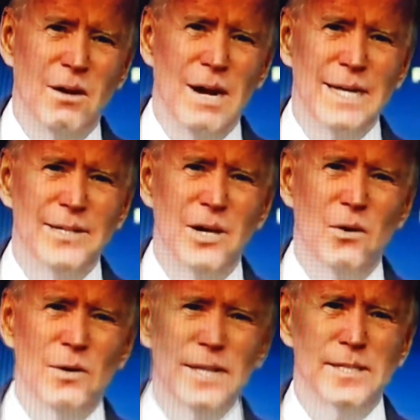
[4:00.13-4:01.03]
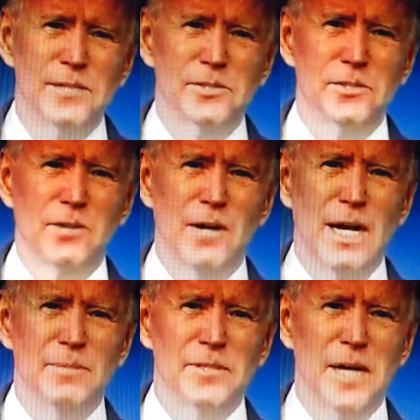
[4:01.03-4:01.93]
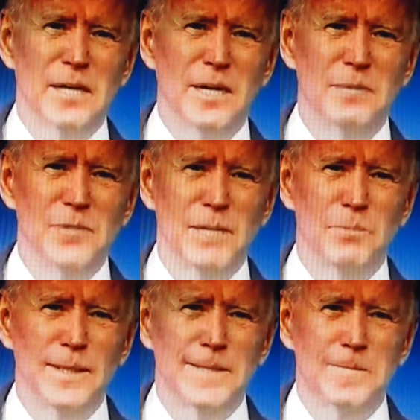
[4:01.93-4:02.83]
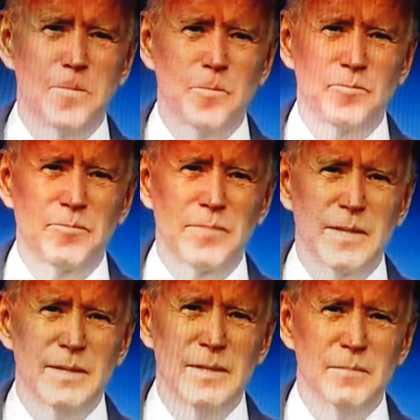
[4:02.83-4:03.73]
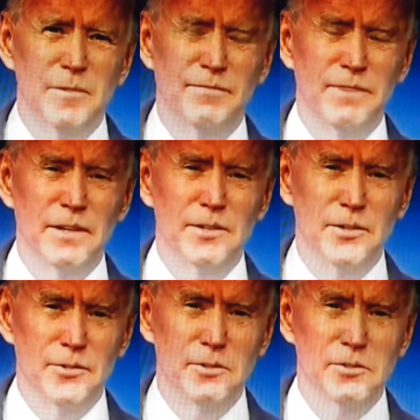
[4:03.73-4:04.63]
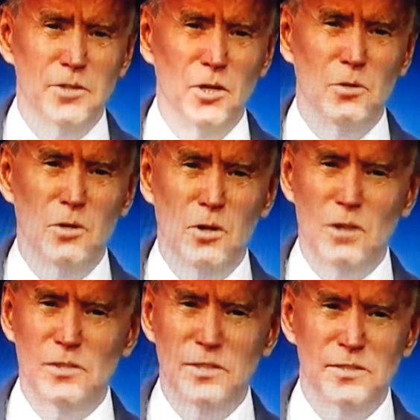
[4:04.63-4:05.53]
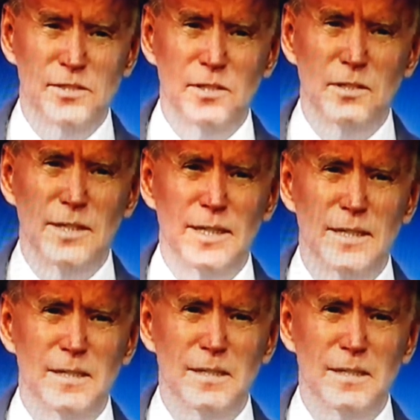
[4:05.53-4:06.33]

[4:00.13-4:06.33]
the Biden administration, the third round of check Relief is